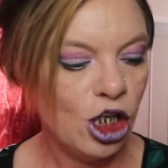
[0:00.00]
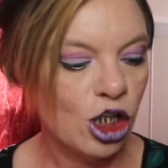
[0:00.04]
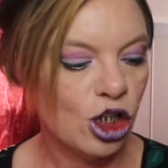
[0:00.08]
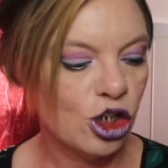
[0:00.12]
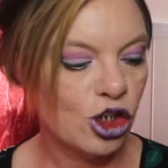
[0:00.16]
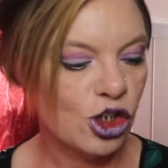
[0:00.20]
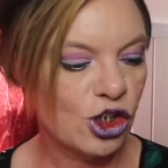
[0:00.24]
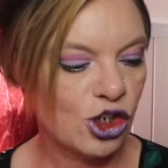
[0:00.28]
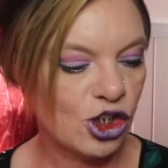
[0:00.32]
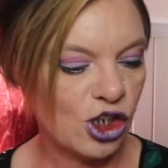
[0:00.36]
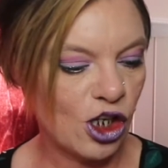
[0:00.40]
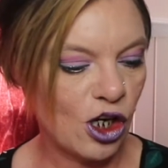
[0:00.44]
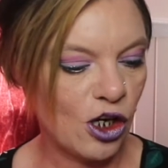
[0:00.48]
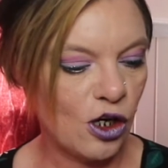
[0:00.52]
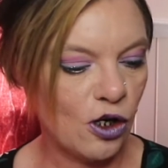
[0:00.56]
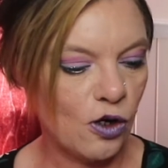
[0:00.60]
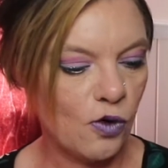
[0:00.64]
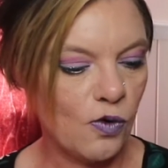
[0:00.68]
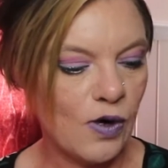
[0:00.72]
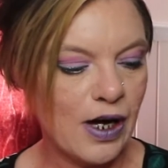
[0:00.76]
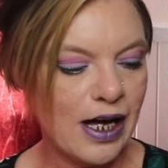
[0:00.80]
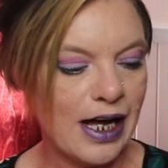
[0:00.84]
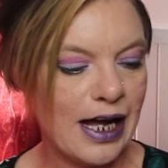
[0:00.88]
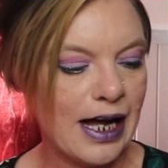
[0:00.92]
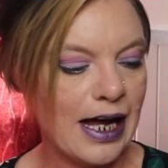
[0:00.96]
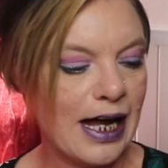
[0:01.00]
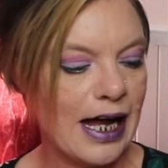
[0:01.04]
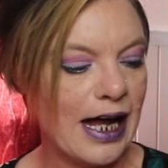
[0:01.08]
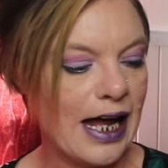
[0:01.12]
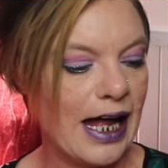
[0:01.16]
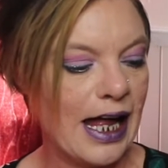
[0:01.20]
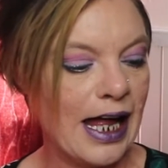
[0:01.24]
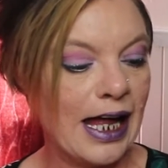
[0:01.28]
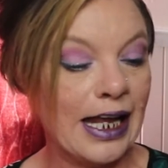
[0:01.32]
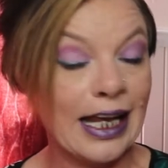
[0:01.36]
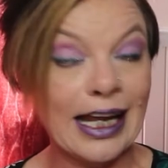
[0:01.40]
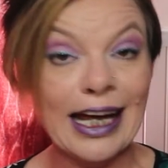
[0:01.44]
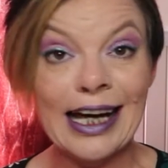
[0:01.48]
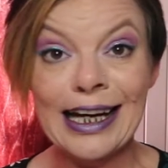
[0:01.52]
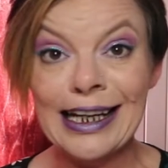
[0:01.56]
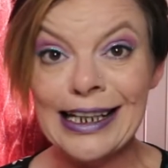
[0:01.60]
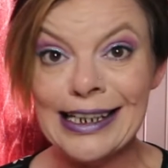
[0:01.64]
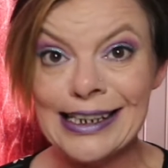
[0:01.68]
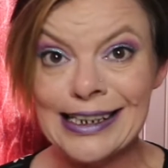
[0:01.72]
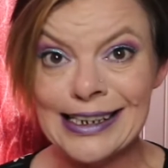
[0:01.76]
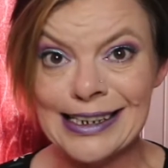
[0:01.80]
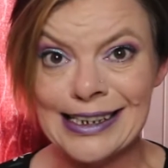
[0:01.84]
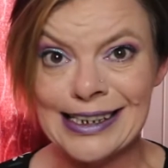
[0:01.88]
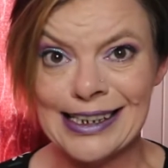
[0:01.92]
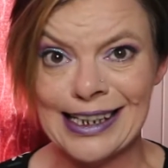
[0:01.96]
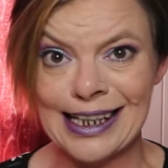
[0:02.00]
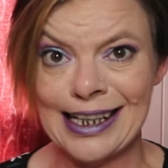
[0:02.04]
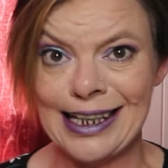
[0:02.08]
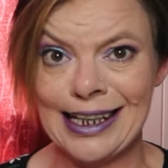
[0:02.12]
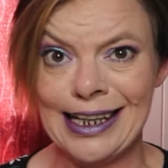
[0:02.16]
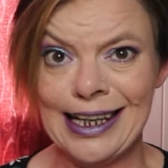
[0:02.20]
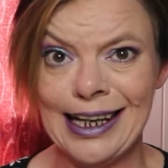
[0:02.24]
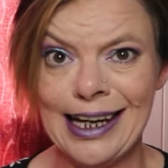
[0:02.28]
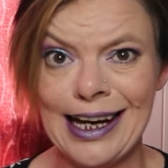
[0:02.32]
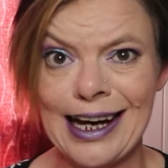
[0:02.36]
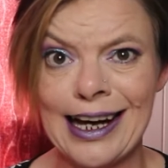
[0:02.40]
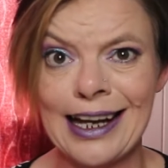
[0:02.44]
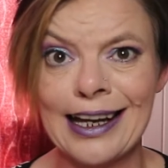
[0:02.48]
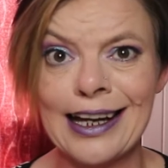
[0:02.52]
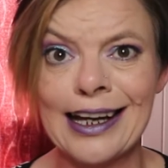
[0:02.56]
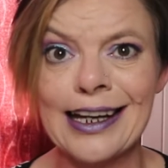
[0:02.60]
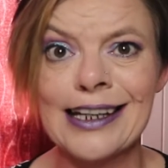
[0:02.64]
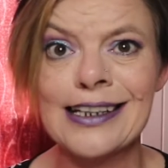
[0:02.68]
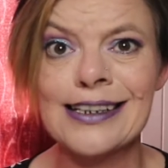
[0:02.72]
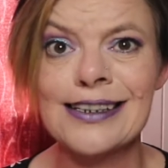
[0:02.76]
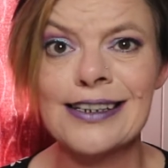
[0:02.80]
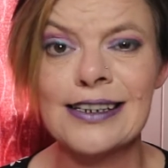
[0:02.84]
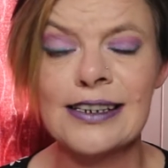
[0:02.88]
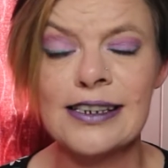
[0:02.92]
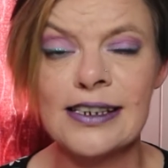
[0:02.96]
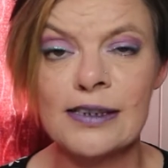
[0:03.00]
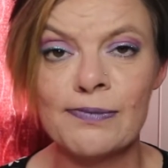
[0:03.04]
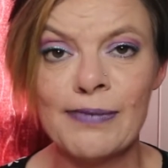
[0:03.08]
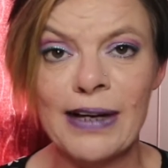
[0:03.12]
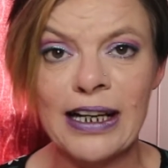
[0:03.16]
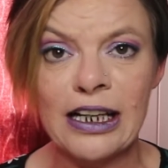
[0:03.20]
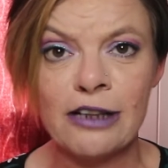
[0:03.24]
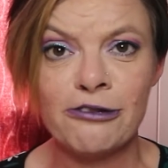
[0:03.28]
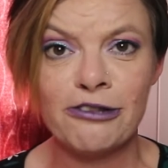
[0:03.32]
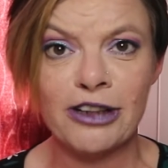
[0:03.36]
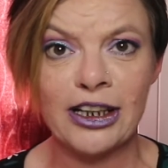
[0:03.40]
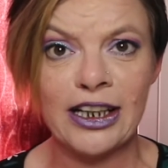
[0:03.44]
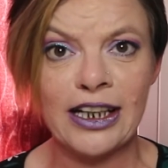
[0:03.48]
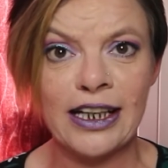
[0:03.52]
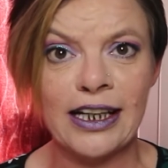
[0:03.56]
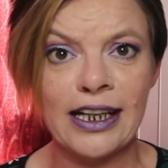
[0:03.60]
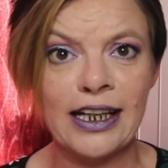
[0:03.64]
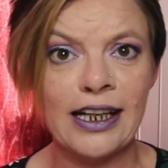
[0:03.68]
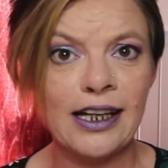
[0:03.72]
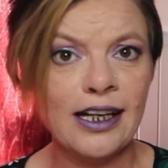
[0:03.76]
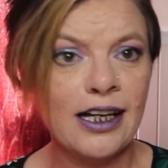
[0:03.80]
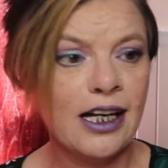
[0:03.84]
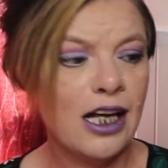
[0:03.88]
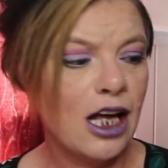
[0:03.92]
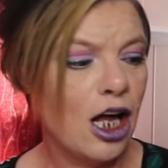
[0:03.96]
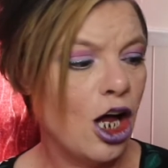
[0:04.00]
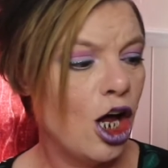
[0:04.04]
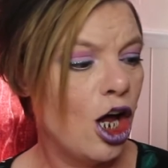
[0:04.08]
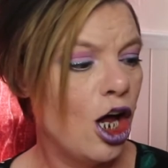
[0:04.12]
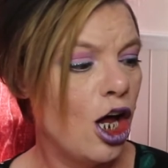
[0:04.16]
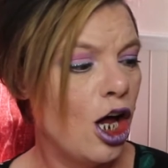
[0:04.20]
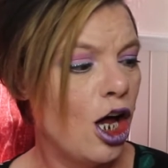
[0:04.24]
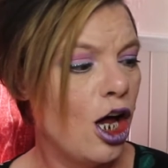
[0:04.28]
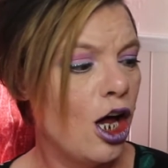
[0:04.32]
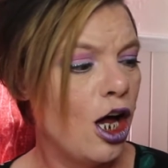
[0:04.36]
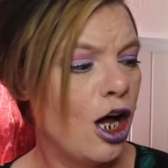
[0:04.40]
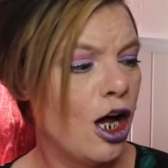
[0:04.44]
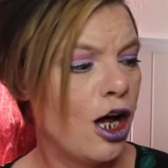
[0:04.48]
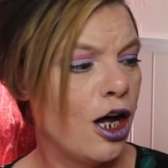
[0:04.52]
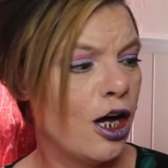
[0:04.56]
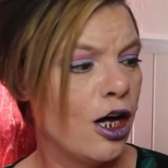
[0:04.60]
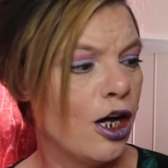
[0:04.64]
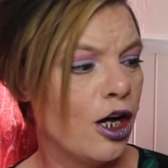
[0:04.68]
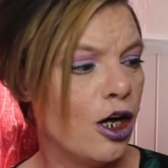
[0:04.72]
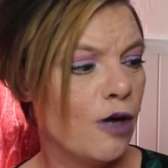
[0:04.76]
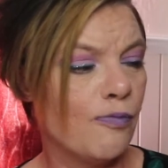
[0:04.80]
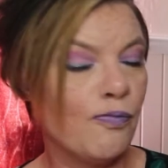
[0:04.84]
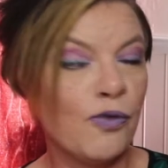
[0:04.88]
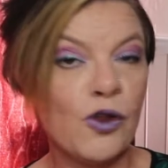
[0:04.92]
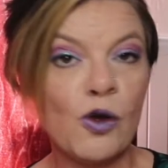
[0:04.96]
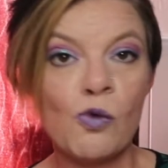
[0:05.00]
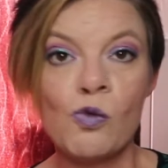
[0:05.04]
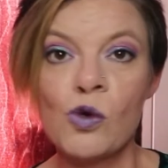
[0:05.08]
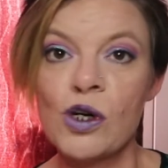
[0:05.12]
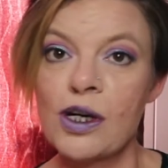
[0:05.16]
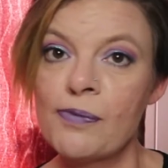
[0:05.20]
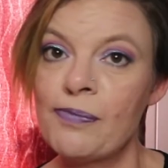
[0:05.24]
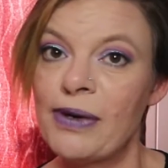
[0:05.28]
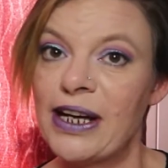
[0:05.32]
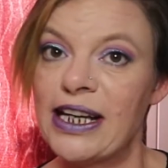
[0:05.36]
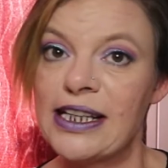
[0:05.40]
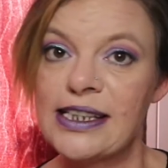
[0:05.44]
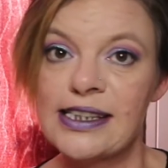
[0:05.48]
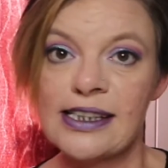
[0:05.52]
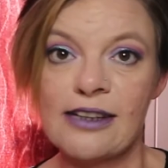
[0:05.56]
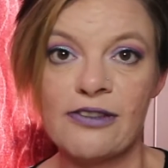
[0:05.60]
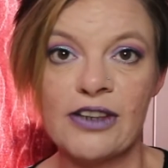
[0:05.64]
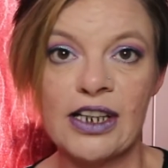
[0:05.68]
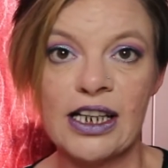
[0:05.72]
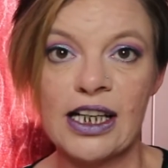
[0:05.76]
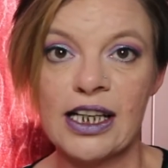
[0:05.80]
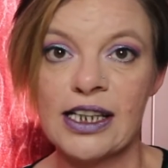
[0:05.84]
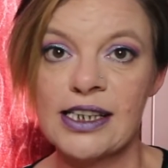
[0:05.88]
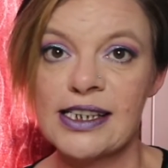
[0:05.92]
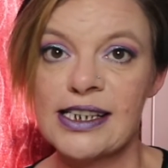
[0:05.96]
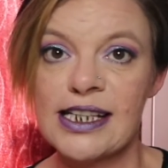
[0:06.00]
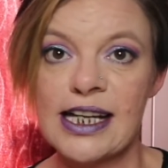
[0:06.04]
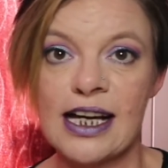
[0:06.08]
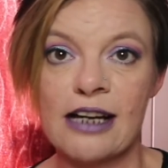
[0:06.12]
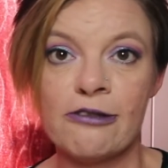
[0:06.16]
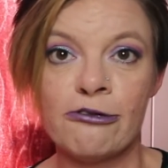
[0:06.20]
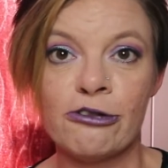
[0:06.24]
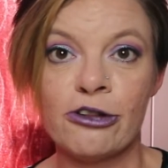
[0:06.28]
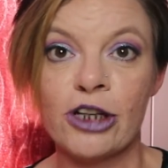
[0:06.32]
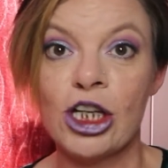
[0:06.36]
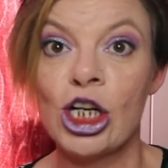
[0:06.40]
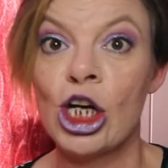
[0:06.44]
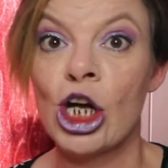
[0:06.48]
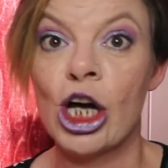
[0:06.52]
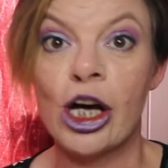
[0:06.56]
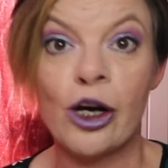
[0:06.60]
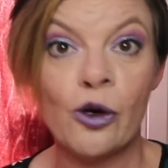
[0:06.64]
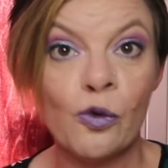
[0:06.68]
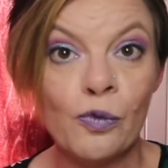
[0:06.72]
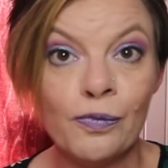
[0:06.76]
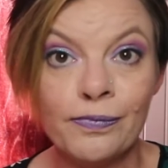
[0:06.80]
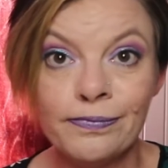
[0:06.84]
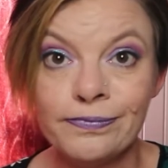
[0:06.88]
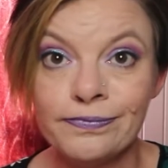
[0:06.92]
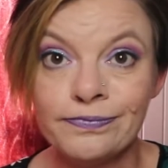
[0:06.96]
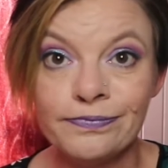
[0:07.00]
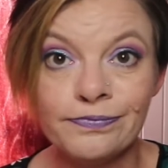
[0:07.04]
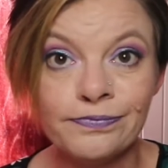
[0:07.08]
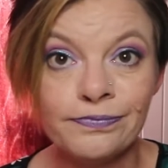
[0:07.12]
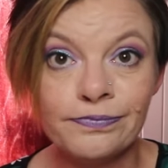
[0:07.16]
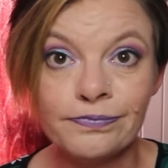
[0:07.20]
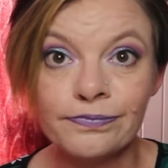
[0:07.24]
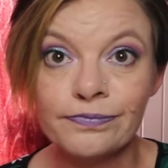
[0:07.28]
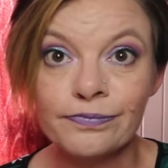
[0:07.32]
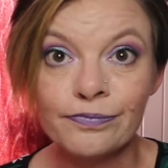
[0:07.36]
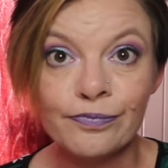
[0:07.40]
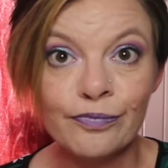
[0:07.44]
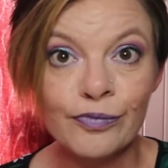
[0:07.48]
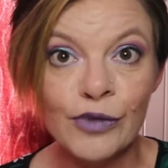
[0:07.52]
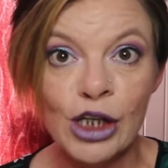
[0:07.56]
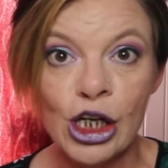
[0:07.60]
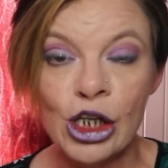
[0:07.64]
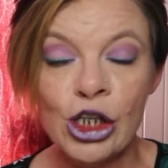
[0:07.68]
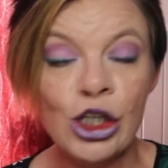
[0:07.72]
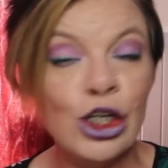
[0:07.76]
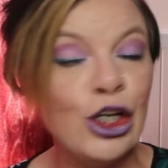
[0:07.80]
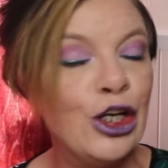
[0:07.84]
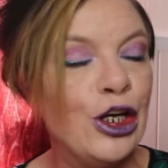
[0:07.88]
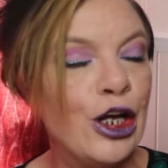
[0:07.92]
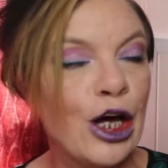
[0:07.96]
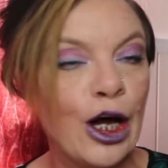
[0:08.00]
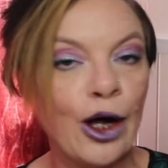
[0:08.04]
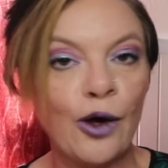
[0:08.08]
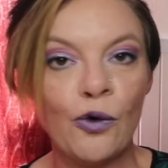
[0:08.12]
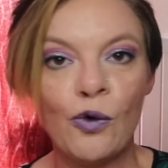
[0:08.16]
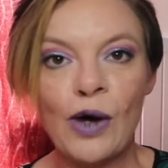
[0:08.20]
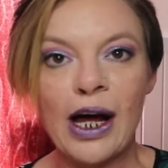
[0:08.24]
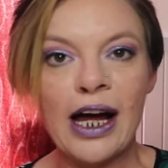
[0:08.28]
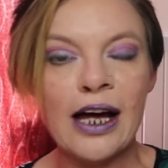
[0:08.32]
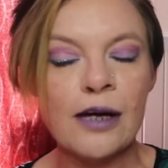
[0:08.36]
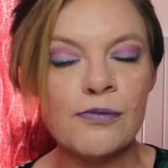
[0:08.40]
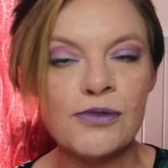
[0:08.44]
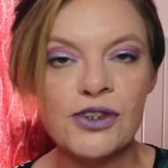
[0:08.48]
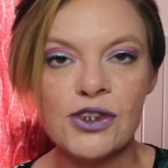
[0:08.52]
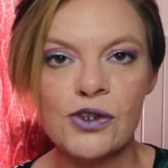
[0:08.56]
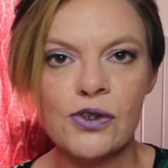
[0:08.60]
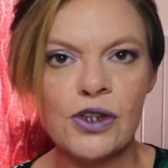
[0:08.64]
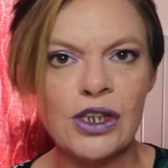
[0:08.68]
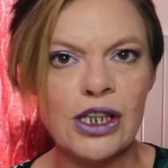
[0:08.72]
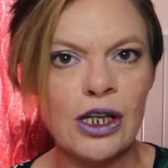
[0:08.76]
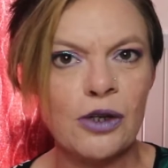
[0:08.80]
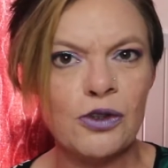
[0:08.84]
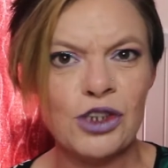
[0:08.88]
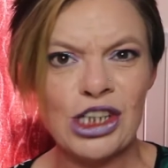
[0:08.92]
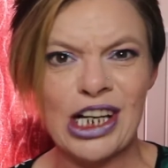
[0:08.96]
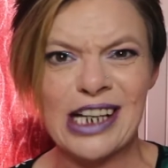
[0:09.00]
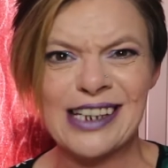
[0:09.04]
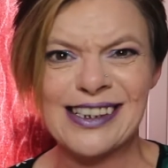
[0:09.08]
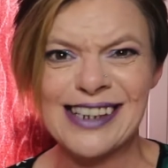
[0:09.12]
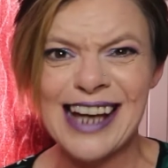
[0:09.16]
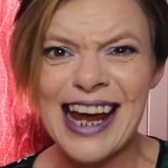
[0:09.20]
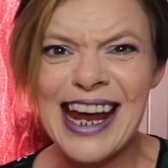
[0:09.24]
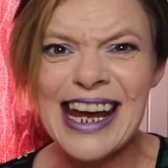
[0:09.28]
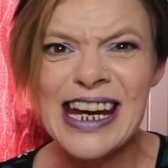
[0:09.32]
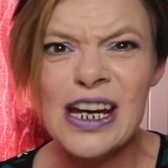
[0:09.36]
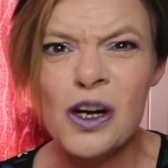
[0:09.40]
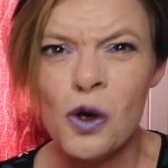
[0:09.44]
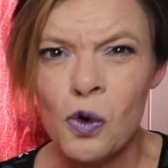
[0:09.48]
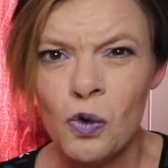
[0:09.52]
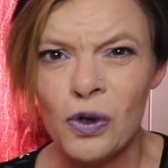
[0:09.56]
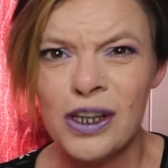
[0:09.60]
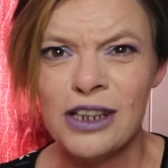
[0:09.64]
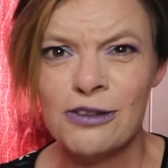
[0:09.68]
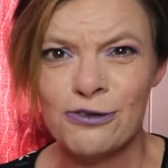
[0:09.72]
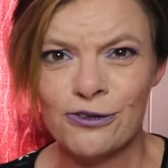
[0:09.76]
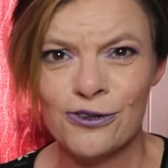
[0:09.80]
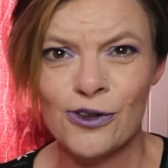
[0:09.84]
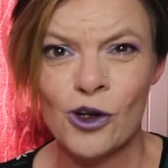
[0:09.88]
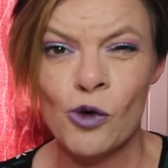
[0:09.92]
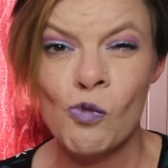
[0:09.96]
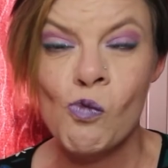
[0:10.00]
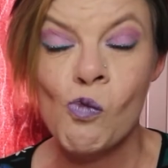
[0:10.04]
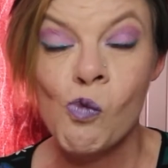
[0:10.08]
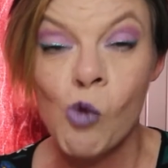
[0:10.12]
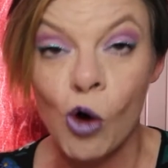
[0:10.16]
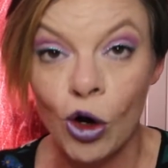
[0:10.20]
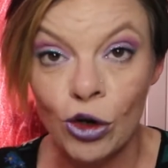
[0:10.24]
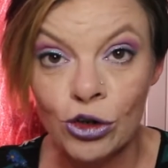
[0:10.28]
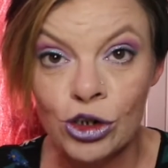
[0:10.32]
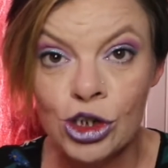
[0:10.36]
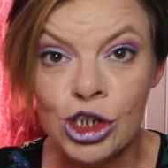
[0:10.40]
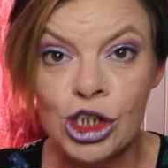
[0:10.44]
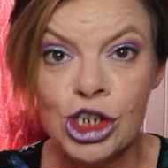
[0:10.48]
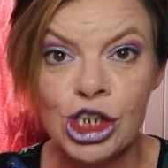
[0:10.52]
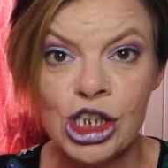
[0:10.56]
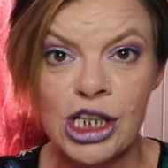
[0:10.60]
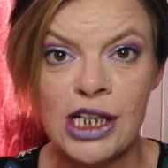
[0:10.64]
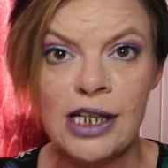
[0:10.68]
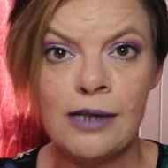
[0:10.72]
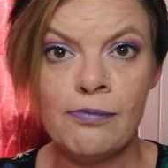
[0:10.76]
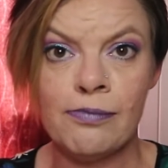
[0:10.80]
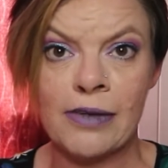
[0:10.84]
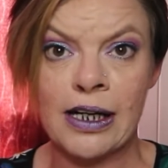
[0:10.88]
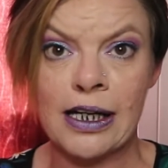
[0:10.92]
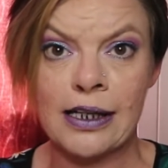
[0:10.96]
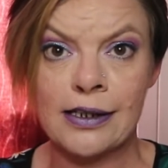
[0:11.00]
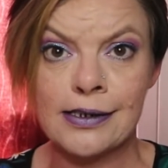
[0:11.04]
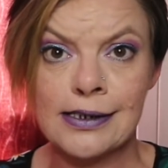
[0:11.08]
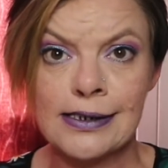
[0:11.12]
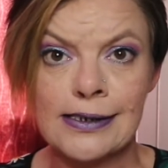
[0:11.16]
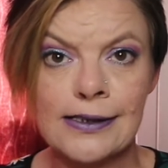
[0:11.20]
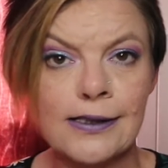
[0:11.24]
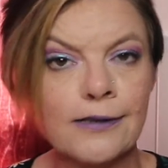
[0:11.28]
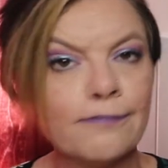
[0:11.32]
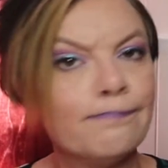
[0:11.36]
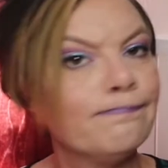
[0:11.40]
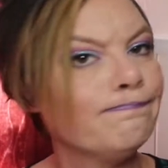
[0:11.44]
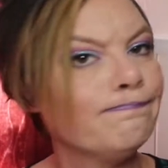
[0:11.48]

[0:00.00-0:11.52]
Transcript: So I liked it, I liked the smell of it. Would I pay $7.99 for it? No. No, absolutely no chance. £8 for one sheet mask.